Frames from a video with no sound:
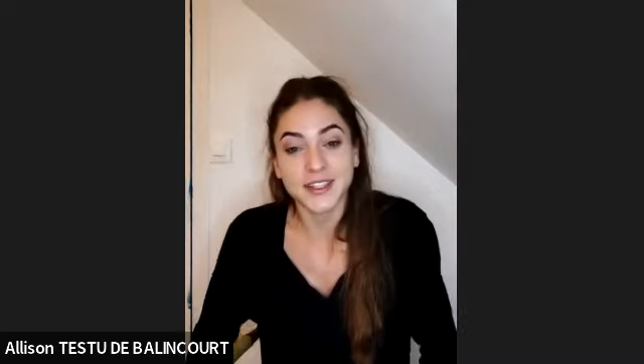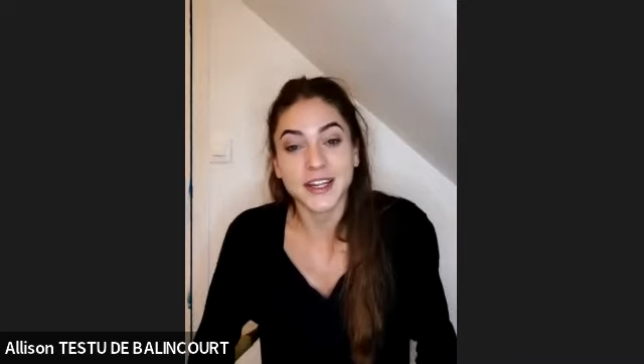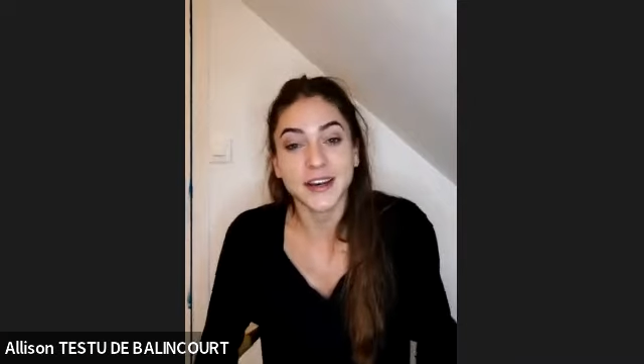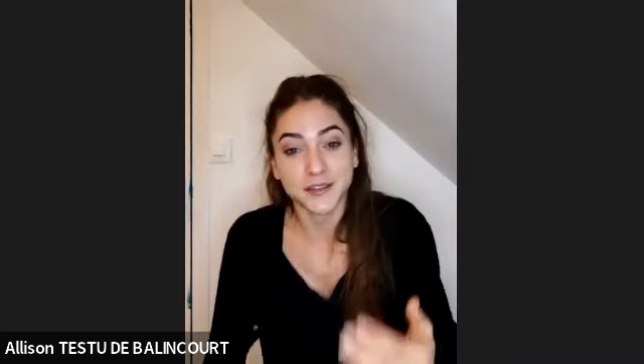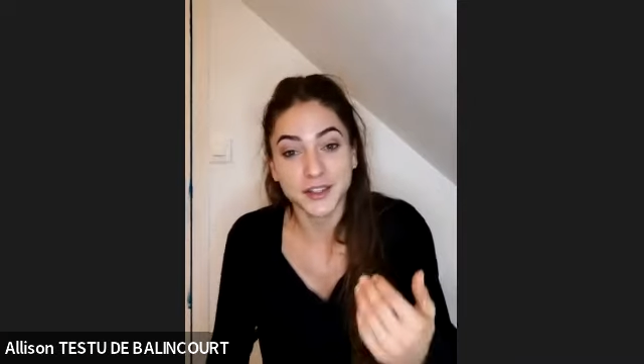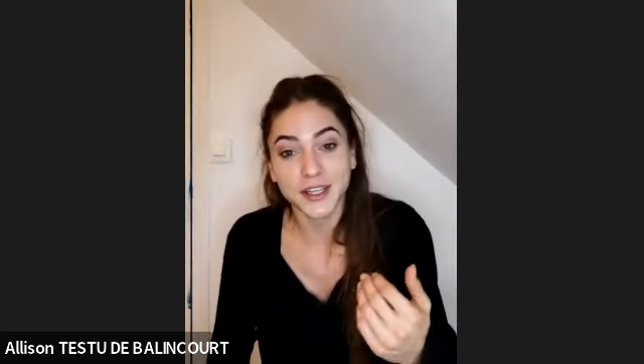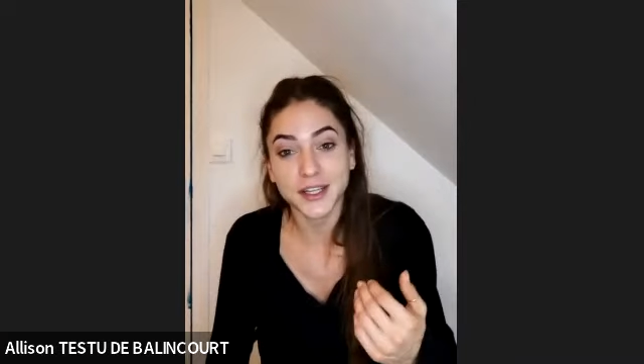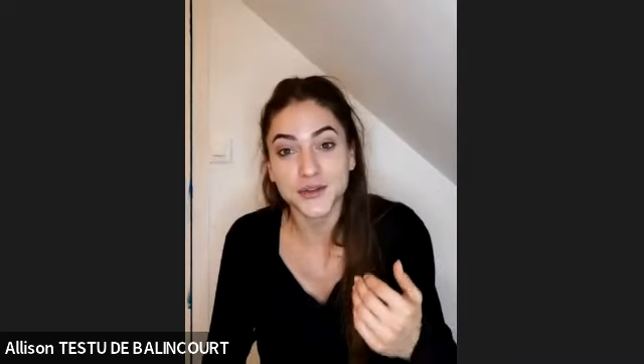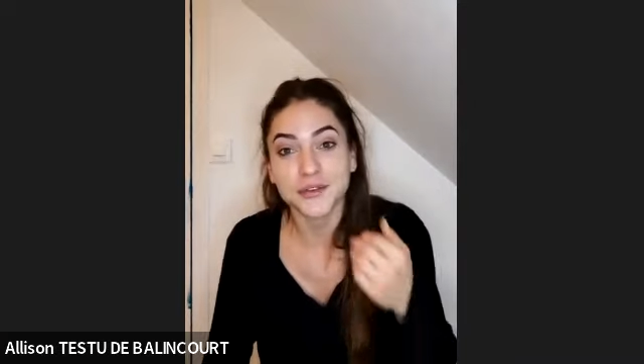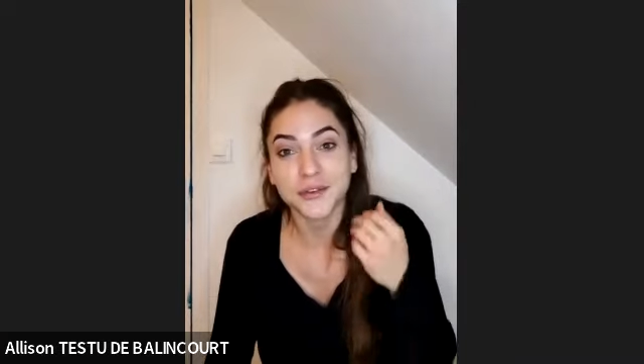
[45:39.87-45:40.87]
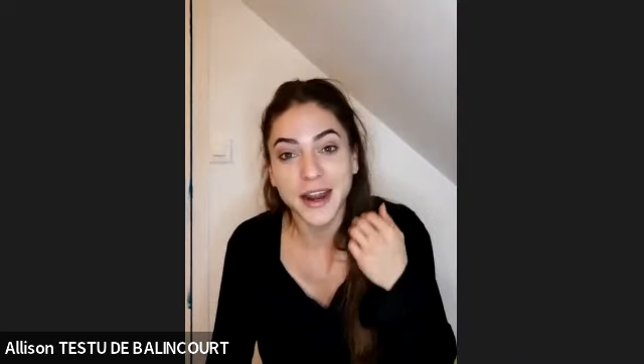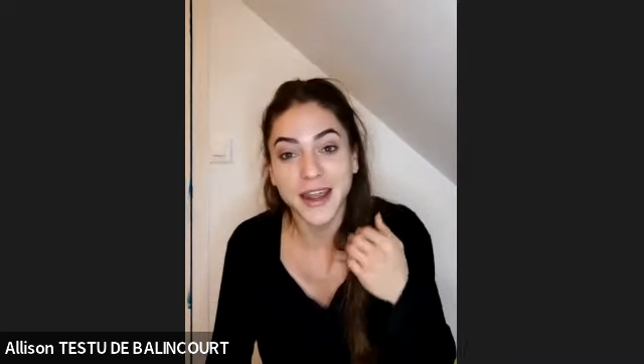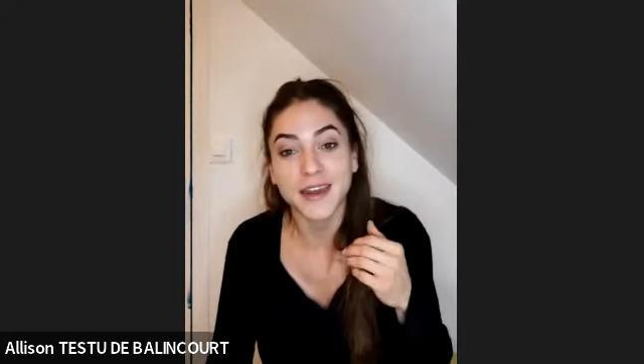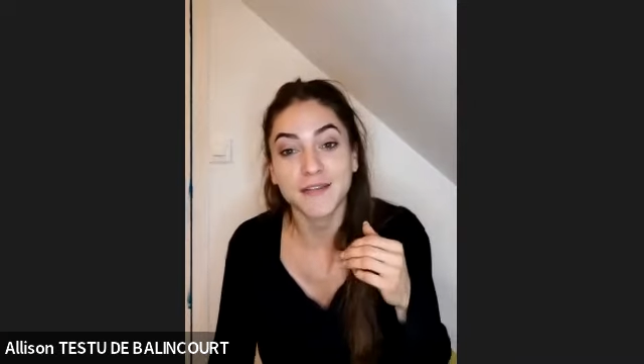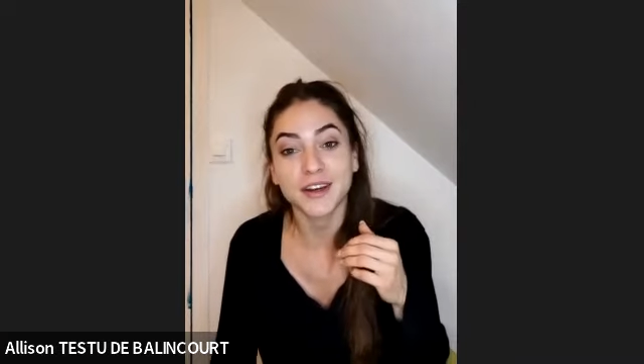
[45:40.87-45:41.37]
and after that you cry
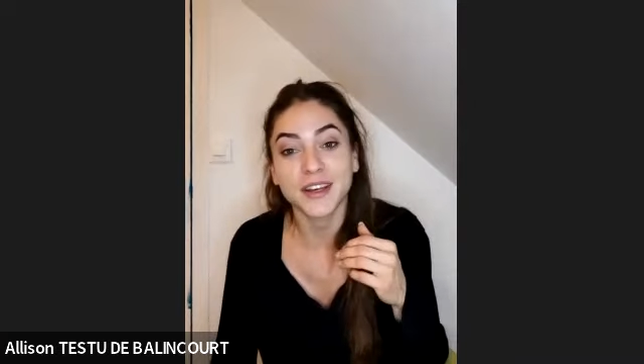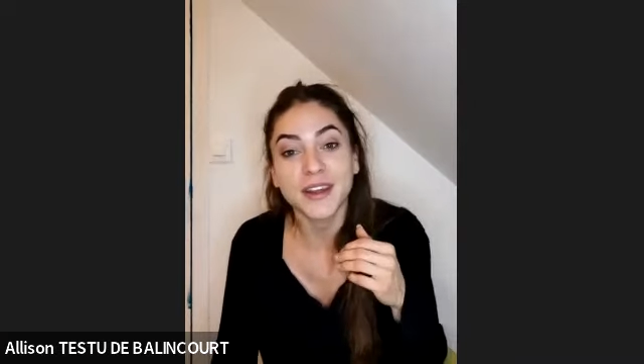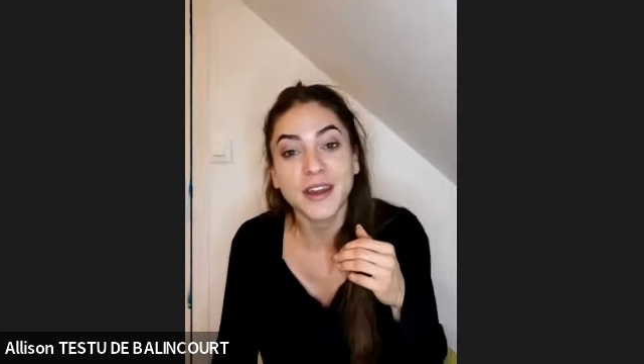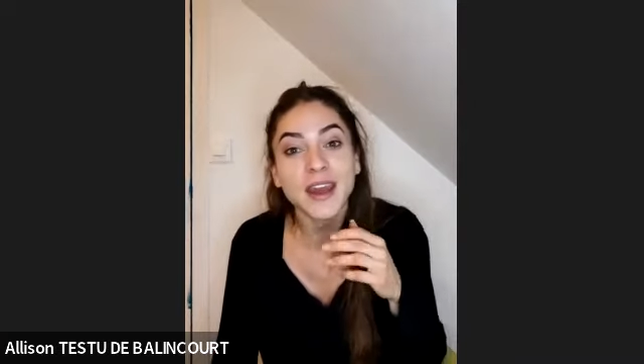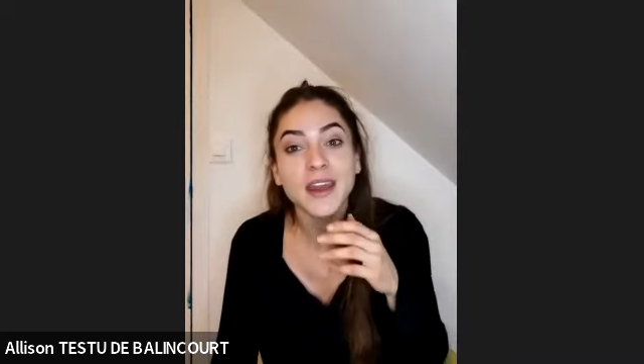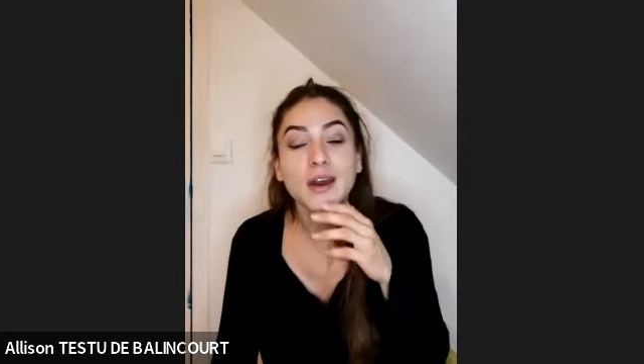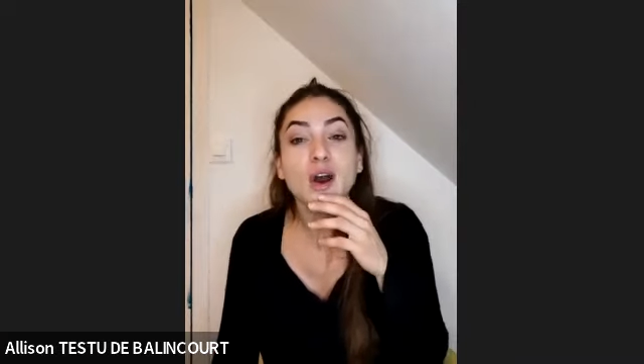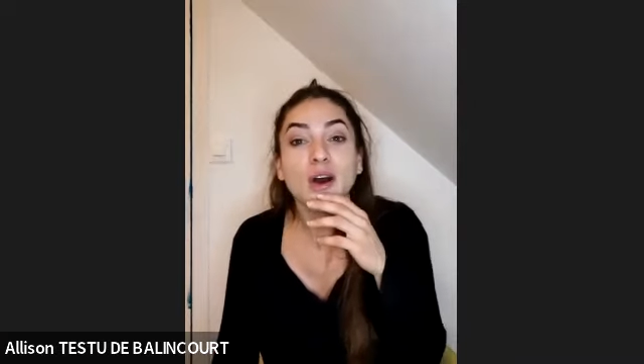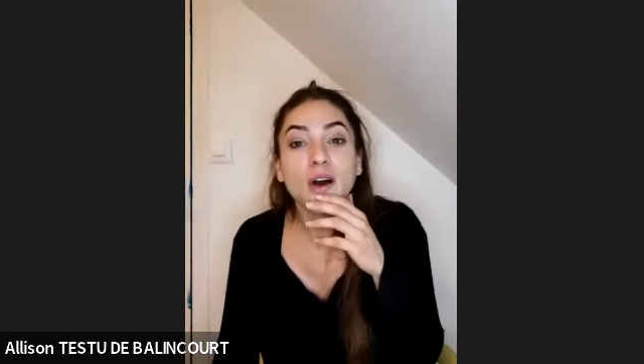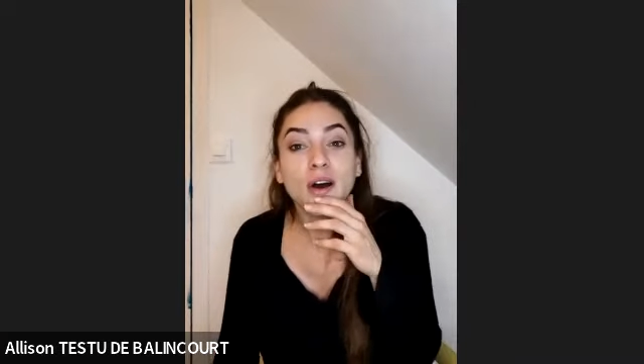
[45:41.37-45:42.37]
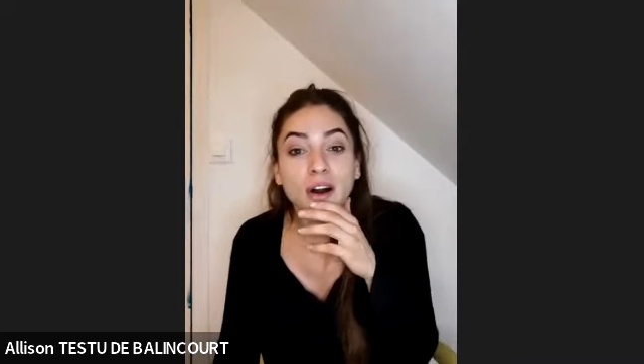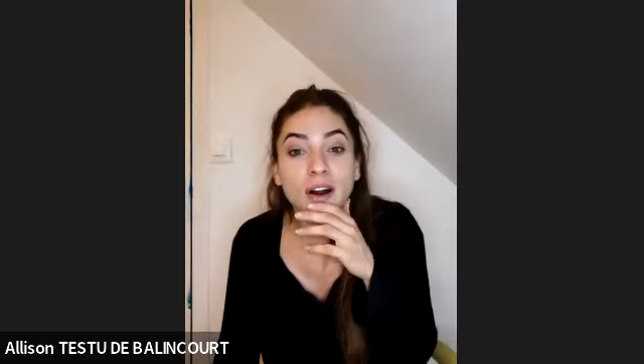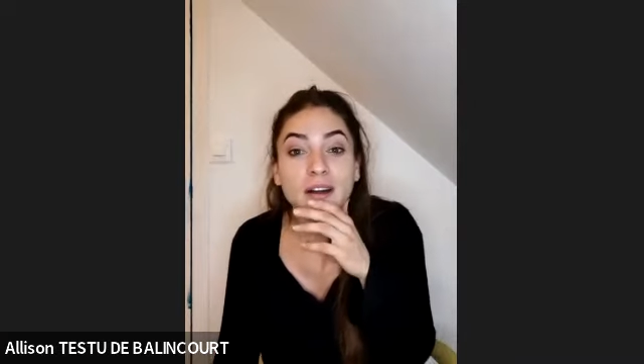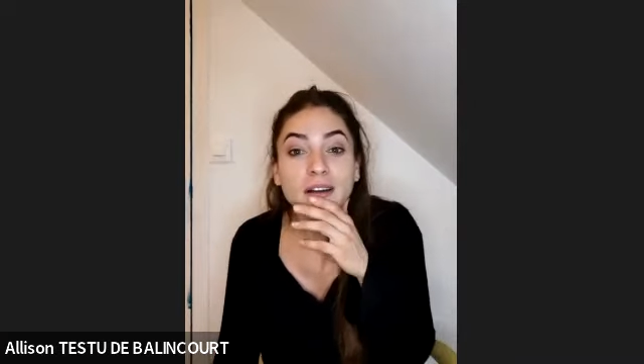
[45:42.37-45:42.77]
every day. Or